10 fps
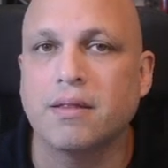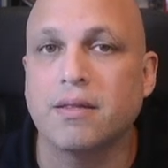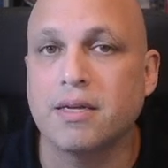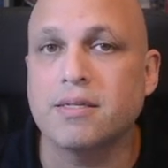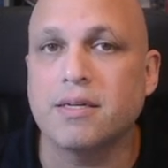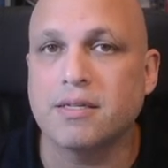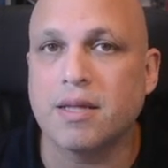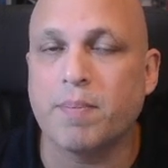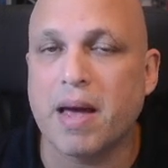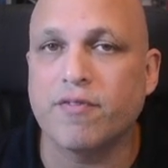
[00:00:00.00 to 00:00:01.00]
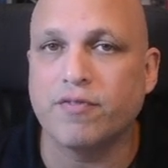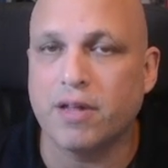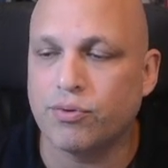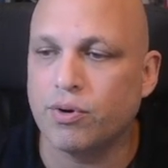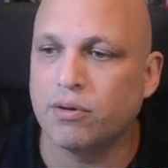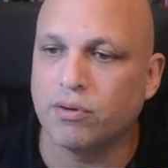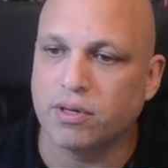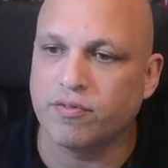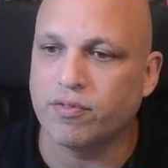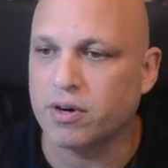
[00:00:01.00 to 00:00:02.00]
This is the path that we are
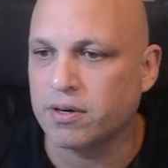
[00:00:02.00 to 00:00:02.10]
looking for.